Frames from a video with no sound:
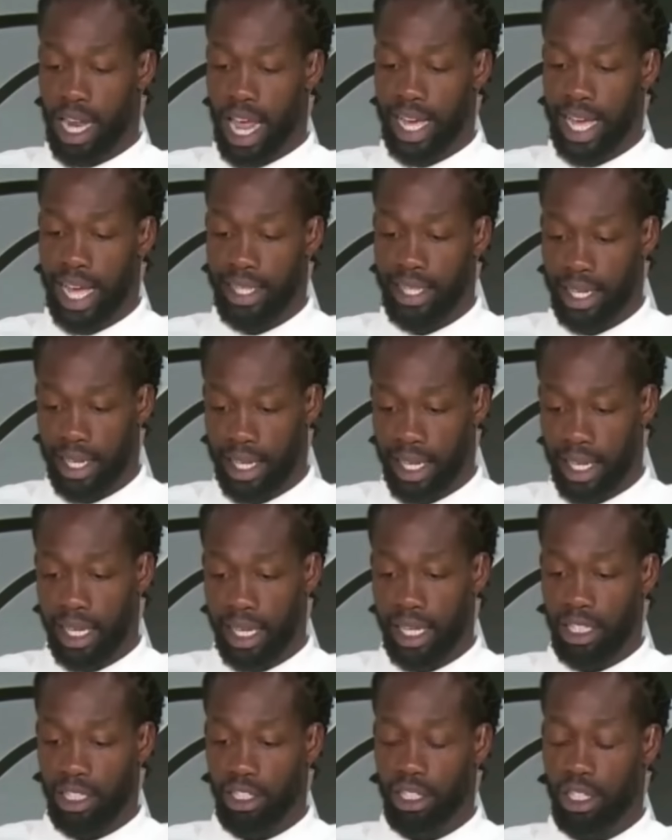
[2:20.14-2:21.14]
And I got the
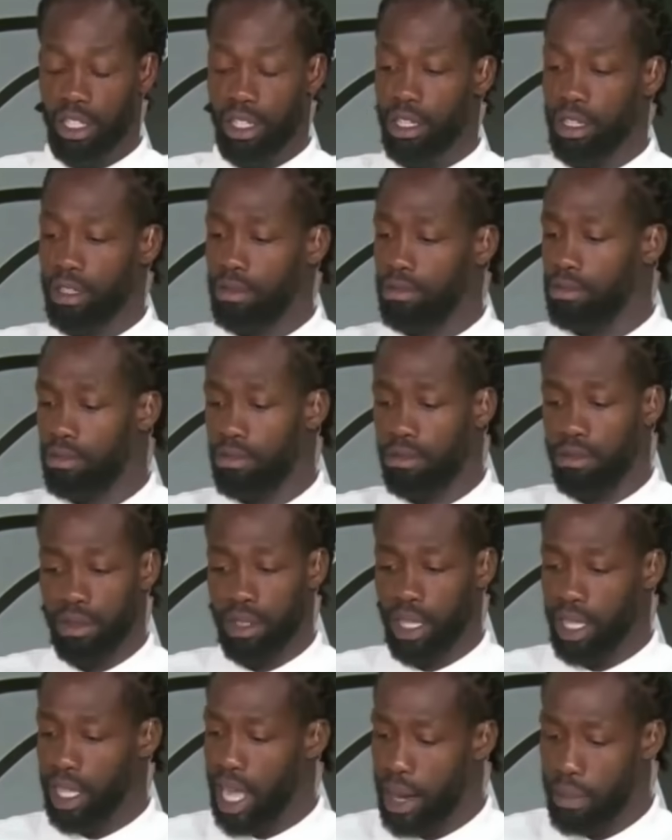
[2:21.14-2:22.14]
keys to
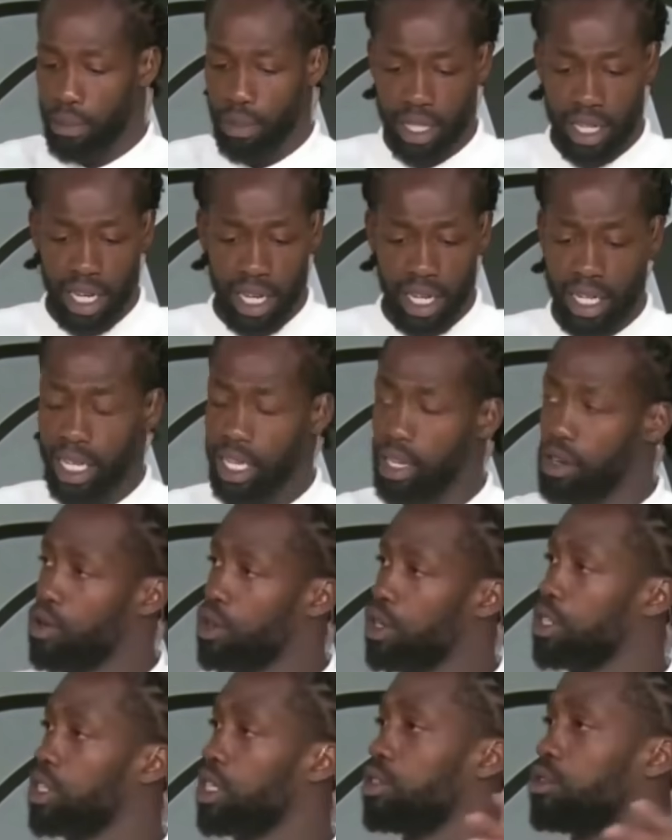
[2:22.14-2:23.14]
the Lamborghini
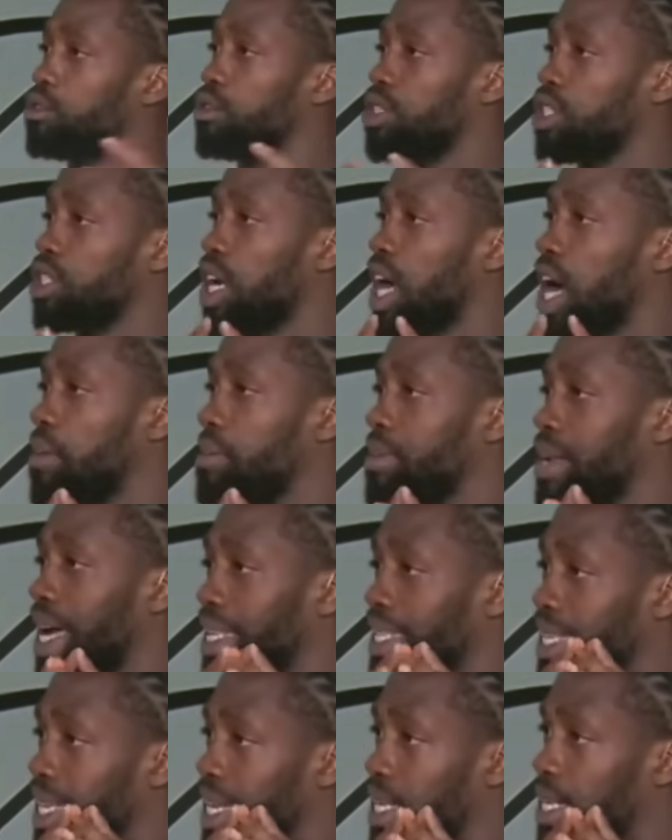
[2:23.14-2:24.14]
in order to do the job
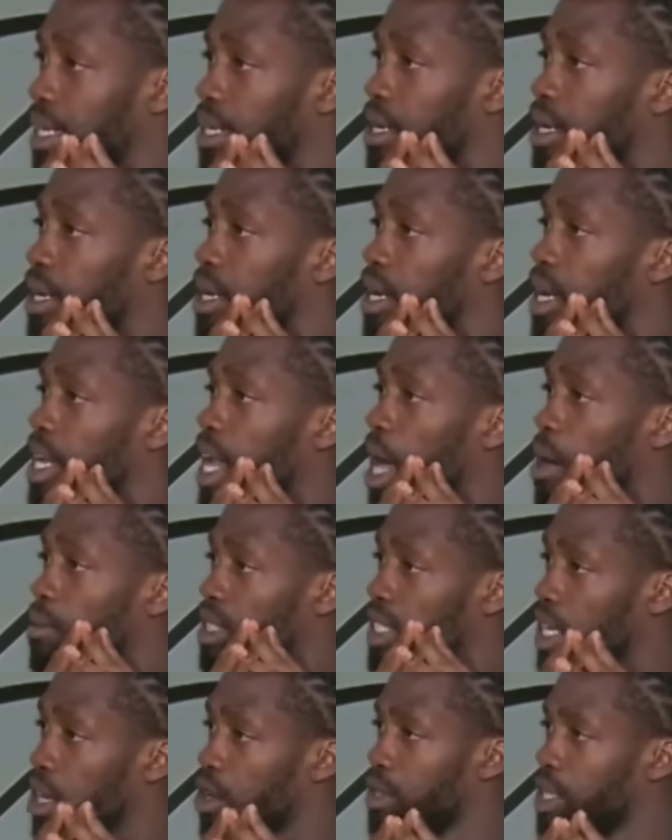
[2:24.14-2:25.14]
and I did it. And I
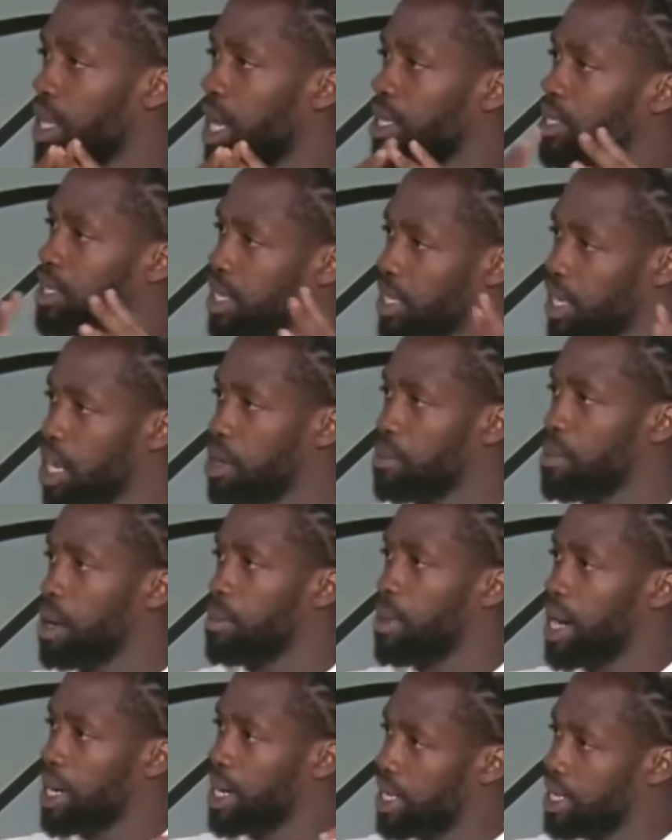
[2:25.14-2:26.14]
was healthy. I took care of
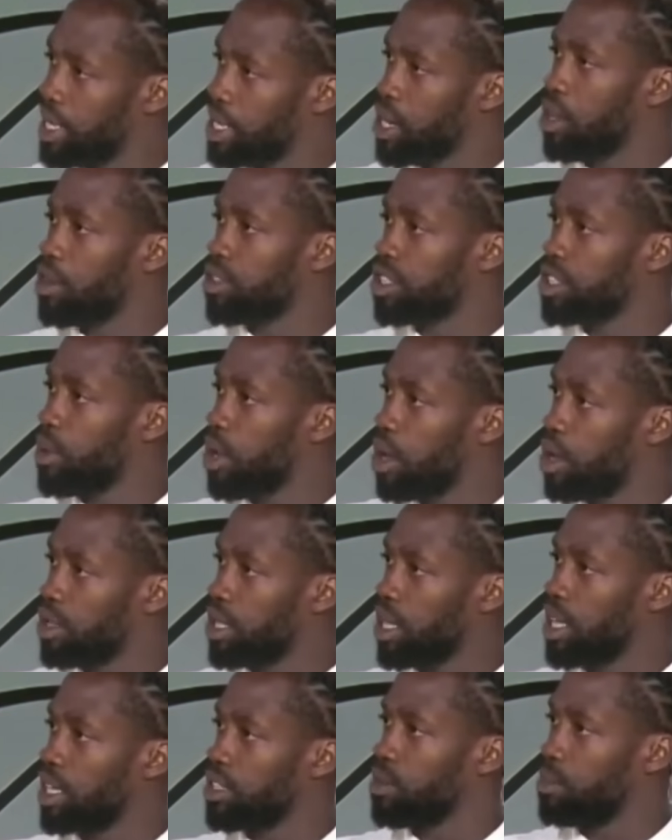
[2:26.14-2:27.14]
my body. I did all the
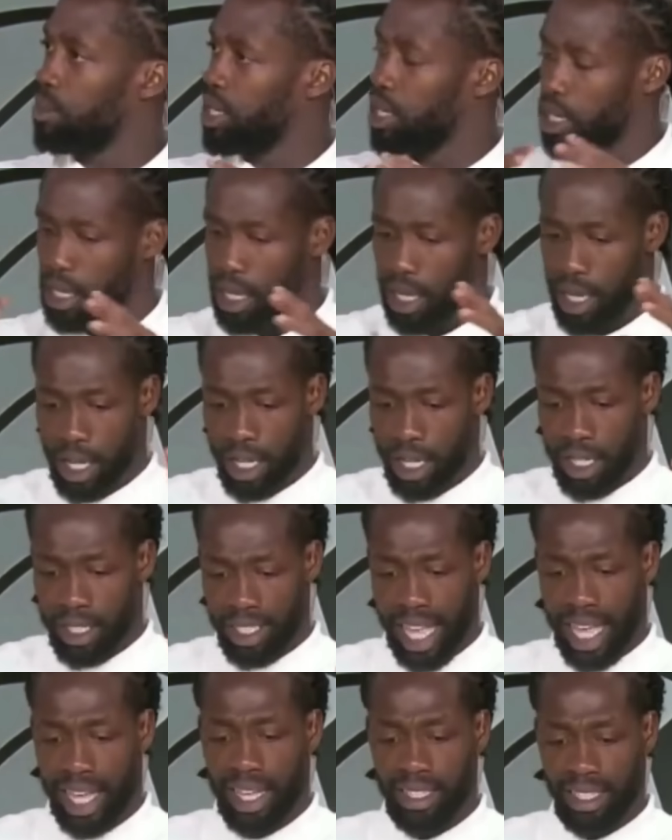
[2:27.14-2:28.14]
small things for me to
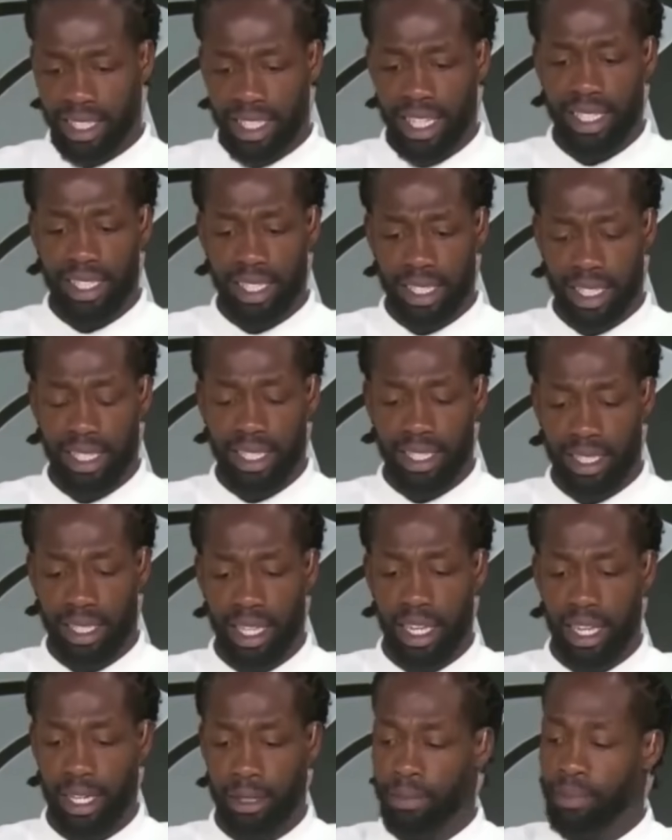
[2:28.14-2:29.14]
stay consistent in
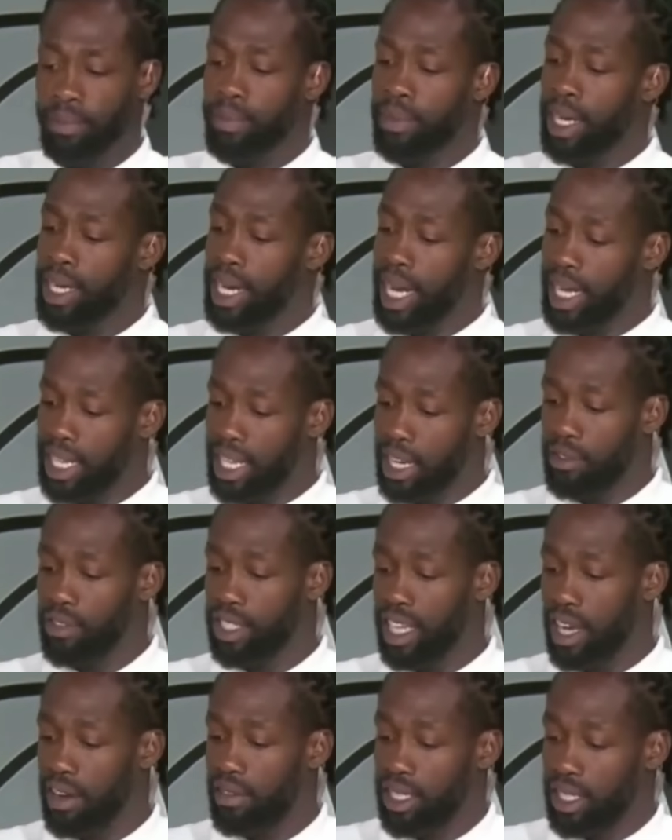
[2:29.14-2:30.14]
this league. And I did it
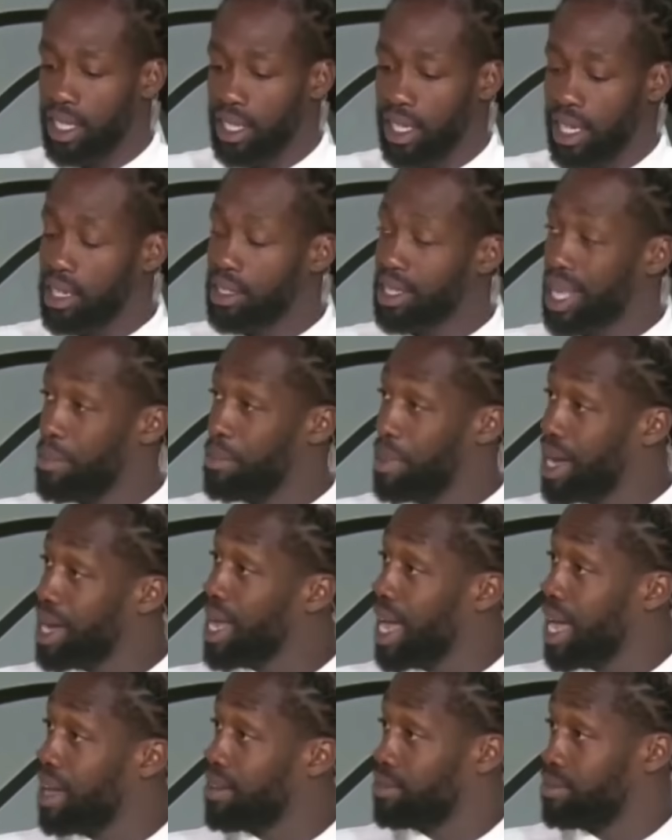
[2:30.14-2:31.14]
for 17 years. I
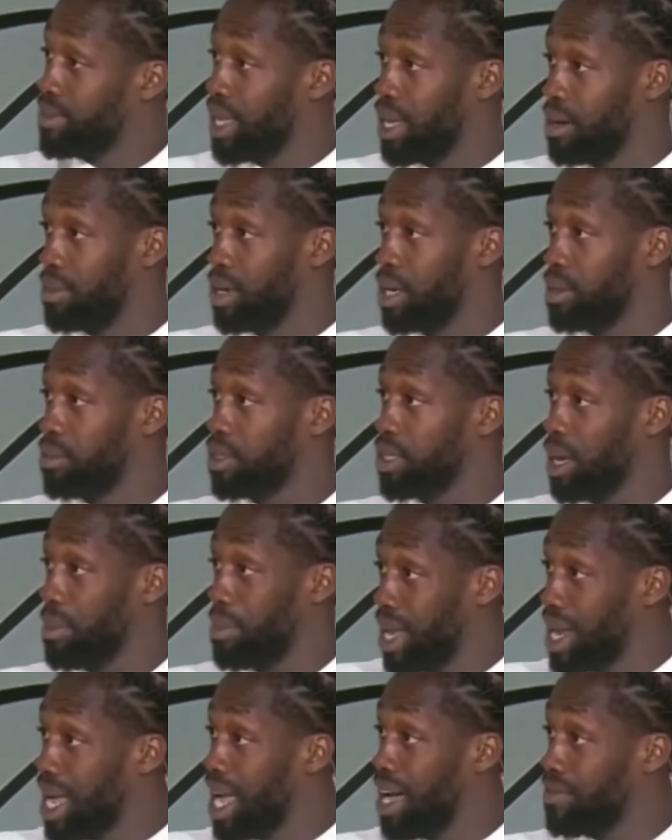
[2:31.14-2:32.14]
better have some damn numbers.
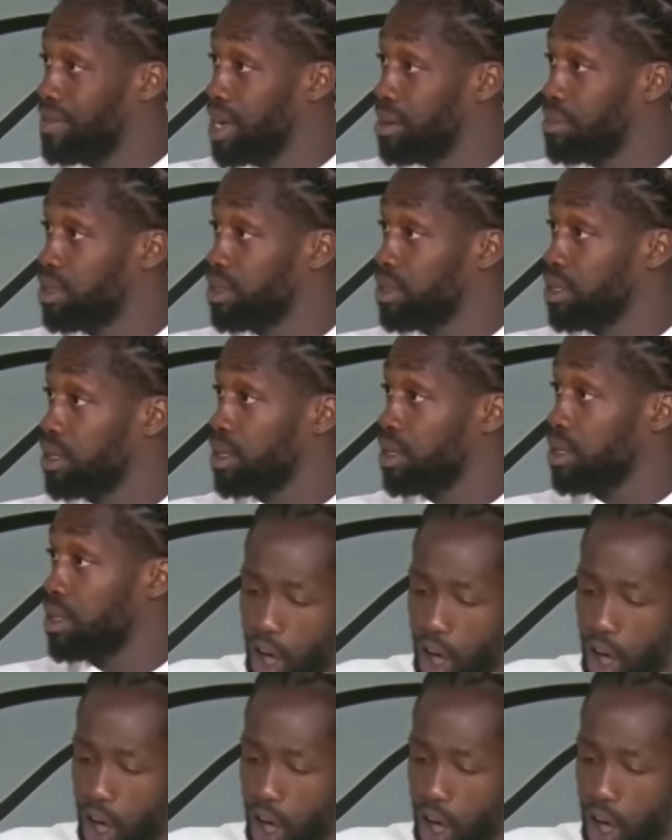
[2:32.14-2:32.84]
I better have numbers.